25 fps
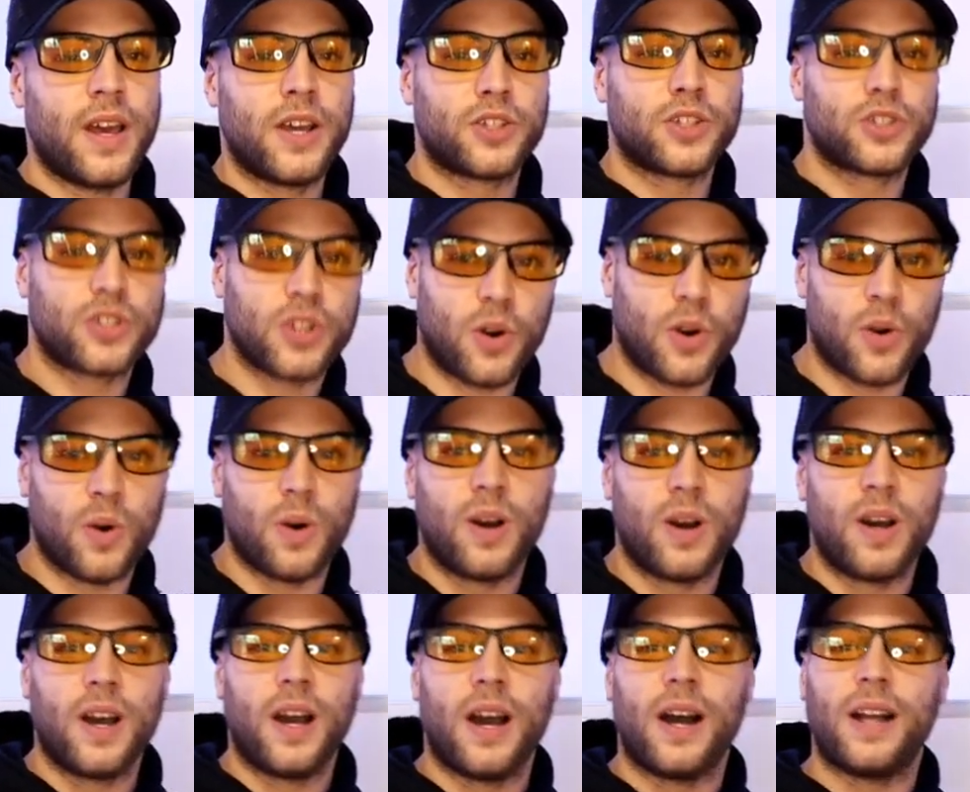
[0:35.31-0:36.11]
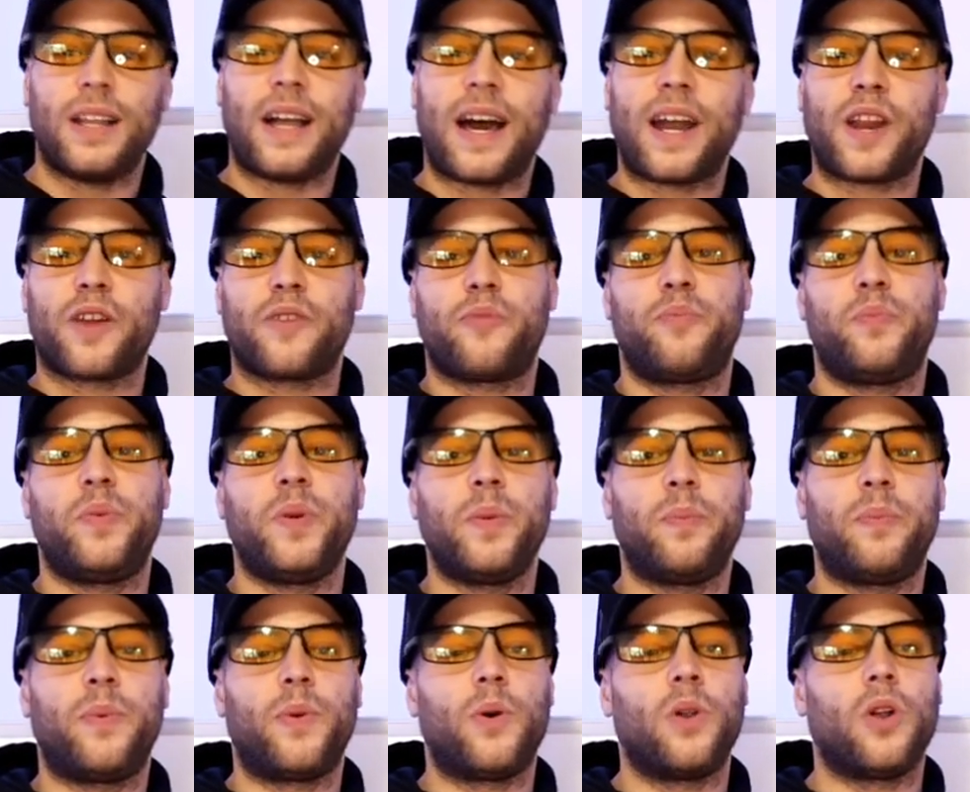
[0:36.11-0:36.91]
So a lot of
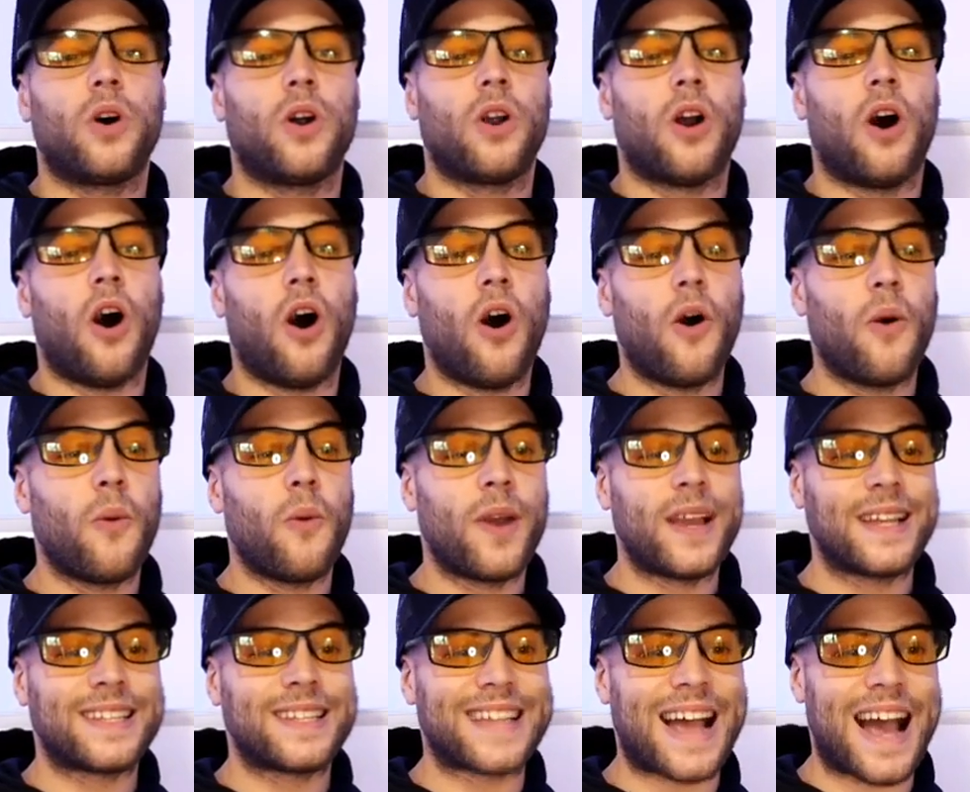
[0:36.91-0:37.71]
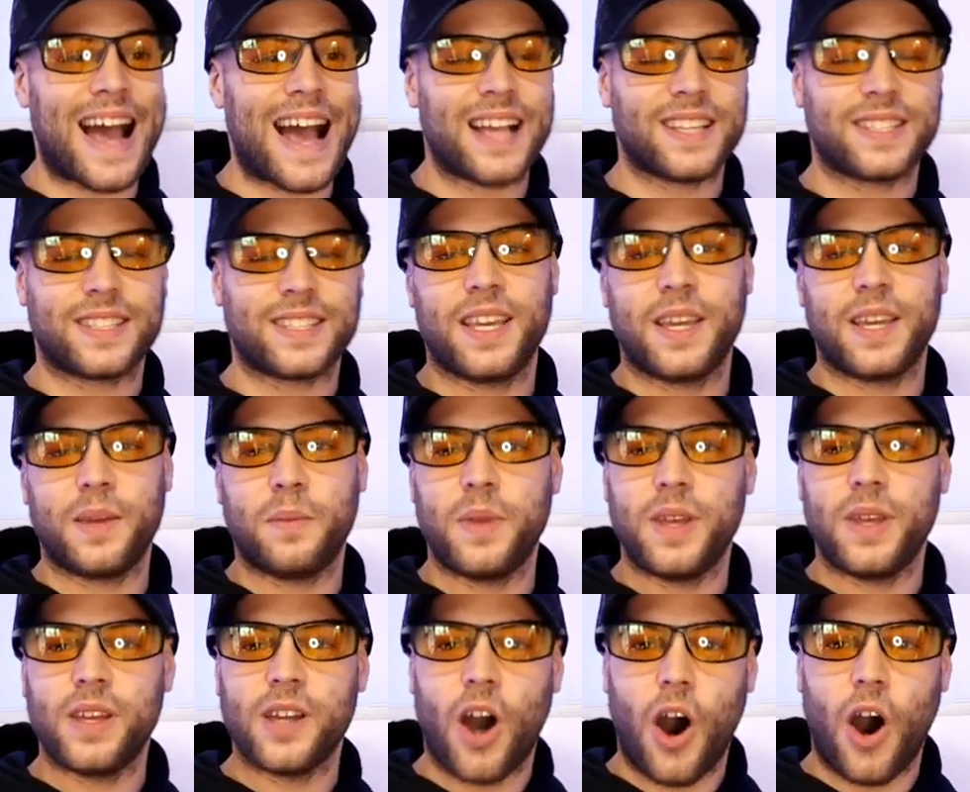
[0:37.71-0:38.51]
people are always
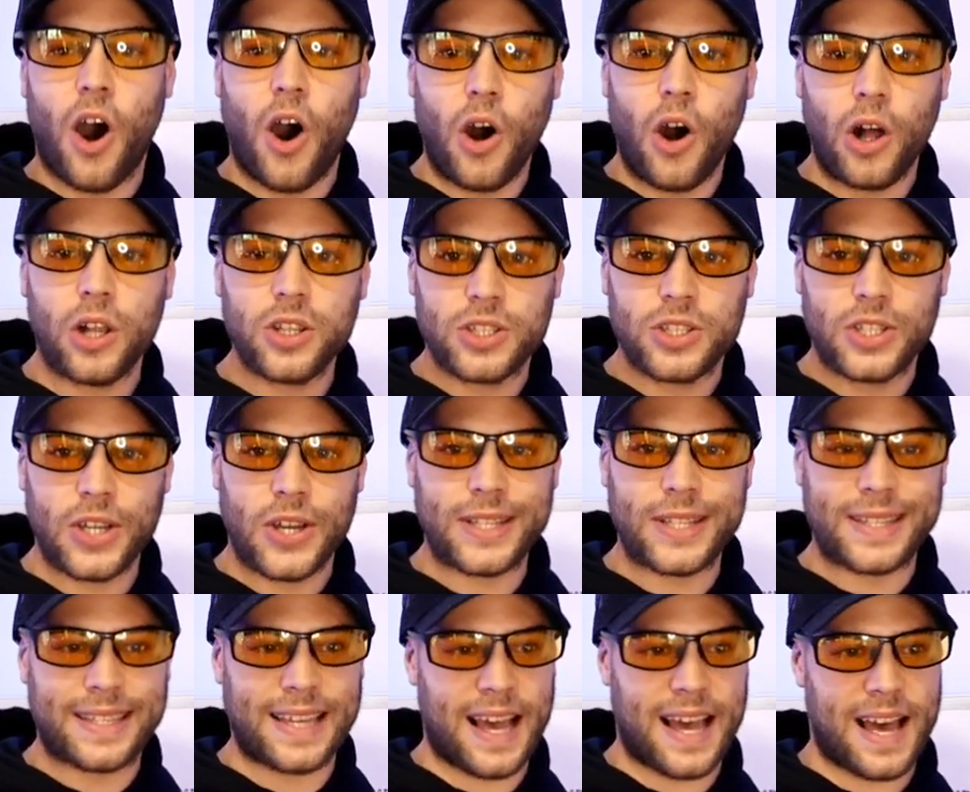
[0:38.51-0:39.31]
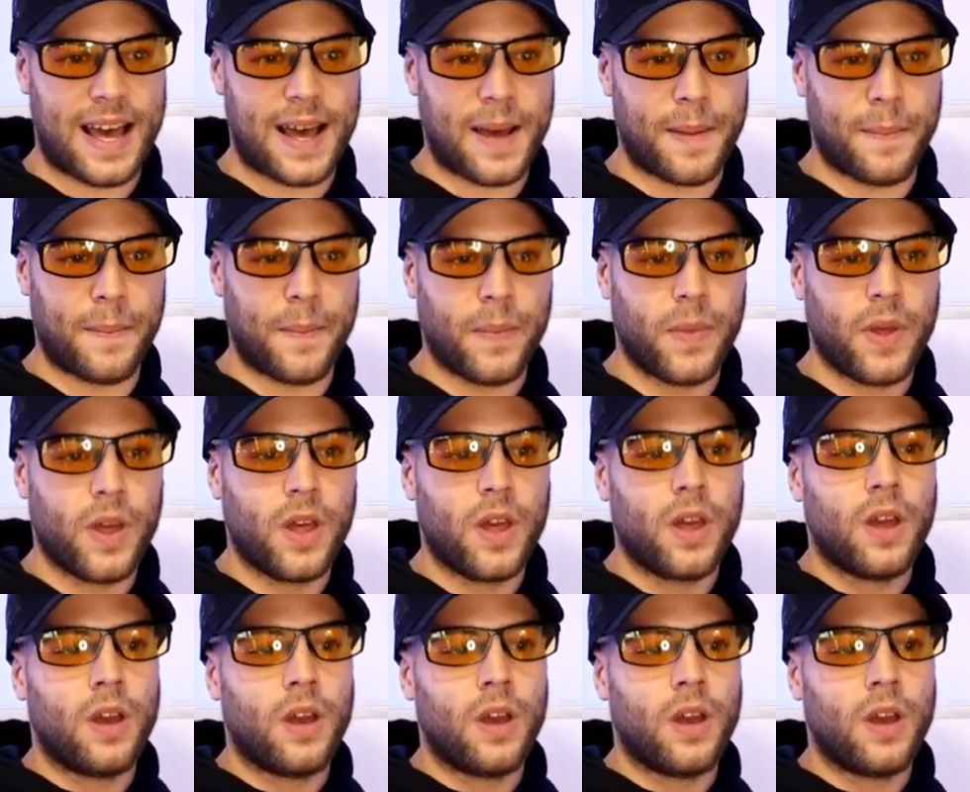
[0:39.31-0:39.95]
asking me all the time